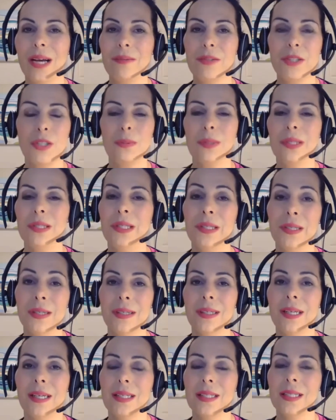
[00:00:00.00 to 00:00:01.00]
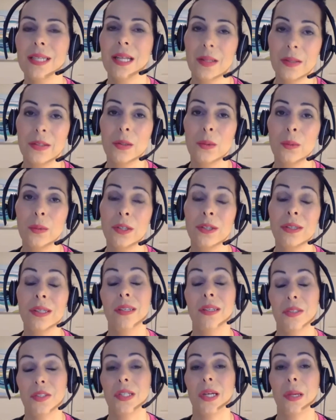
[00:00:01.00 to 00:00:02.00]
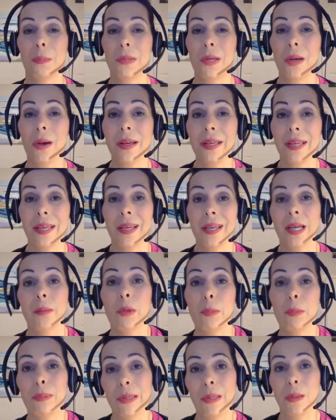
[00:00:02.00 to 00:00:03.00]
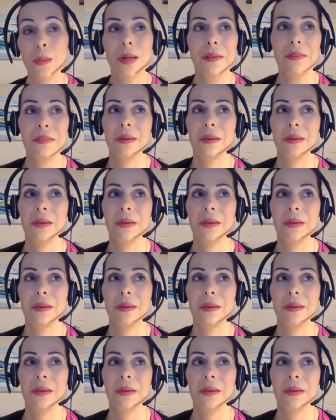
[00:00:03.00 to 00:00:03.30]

are really good at telling you when you need to stop talking. I'm a pro also.